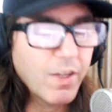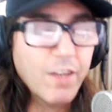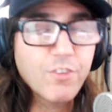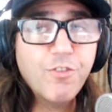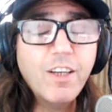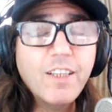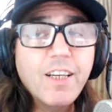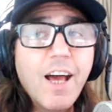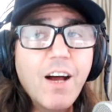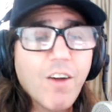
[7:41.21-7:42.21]
It's funny
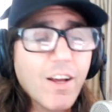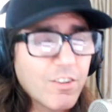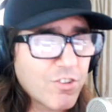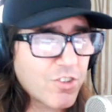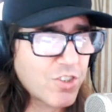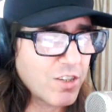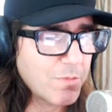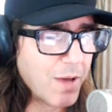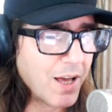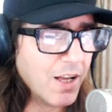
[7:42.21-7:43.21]
now, right? Because shit is
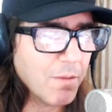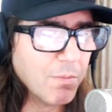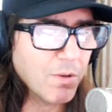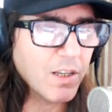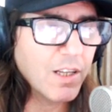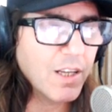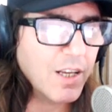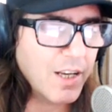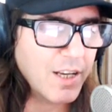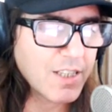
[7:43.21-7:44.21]
back up, but
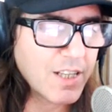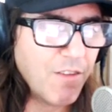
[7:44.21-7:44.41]
it's not